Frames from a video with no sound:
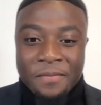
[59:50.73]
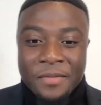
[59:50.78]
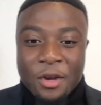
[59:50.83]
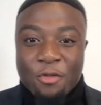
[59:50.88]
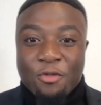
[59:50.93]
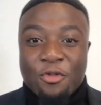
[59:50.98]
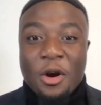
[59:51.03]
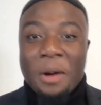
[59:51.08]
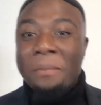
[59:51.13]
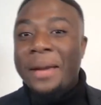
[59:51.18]

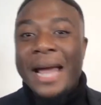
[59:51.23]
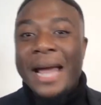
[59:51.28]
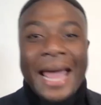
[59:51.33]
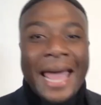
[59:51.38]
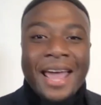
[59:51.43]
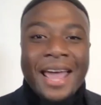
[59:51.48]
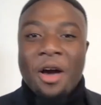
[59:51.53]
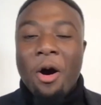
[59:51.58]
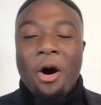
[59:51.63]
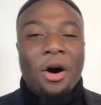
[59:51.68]
From
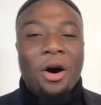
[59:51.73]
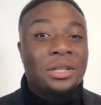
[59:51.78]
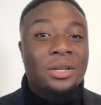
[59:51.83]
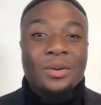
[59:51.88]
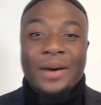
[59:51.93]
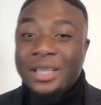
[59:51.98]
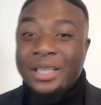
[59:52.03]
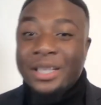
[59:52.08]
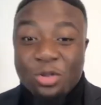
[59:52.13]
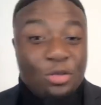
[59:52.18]
A all the
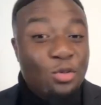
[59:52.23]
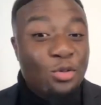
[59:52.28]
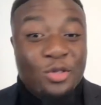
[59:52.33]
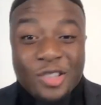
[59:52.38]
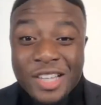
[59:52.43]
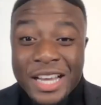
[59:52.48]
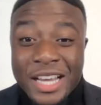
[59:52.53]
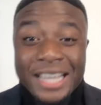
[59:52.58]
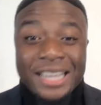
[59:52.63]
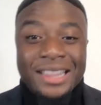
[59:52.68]
way through
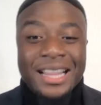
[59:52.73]
Z,